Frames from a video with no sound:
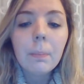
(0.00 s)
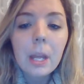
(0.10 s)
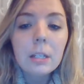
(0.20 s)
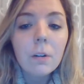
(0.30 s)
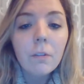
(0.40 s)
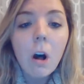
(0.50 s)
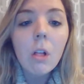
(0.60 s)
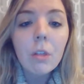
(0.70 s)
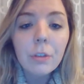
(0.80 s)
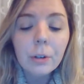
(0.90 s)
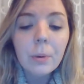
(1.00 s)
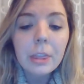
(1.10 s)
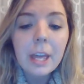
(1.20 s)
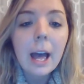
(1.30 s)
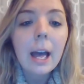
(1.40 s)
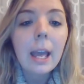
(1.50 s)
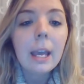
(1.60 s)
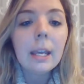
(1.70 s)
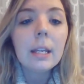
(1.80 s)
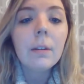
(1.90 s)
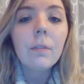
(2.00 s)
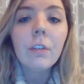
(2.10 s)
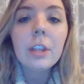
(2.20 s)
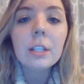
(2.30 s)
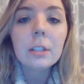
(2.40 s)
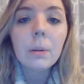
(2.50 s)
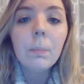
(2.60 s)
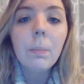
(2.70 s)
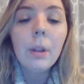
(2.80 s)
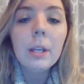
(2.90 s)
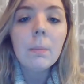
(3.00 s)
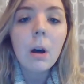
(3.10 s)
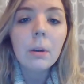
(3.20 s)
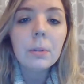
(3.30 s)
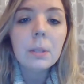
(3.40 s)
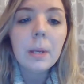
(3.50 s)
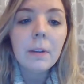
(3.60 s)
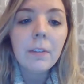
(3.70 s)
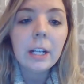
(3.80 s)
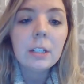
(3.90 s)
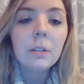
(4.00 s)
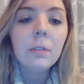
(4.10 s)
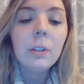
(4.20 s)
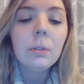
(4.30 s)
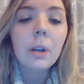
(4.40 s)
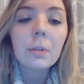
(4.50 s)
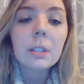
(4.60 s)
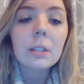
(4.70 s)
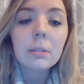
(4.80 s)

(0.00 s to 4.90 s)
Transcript: and to follow through with that. And for this complete model to be effective, you go to